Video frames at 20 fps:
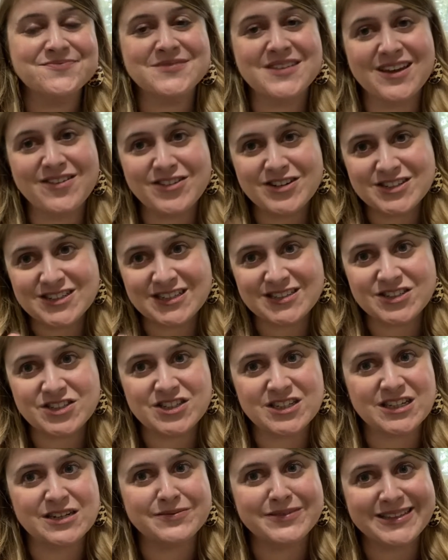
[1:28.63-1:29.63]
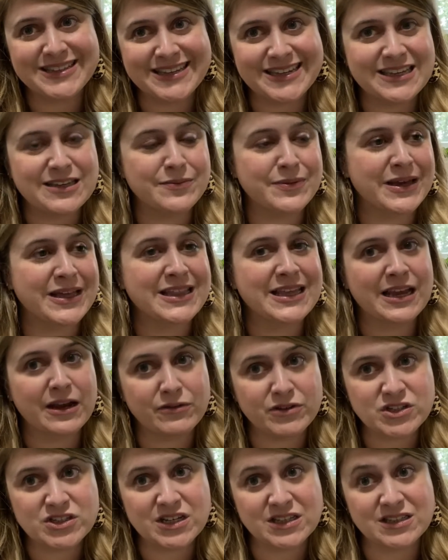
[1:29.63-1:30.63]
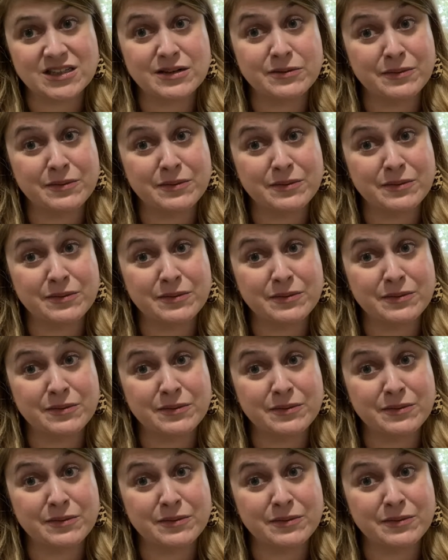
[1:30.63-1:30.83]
I reached out to Shein and I'm not like keeping it. Like I reached out to them.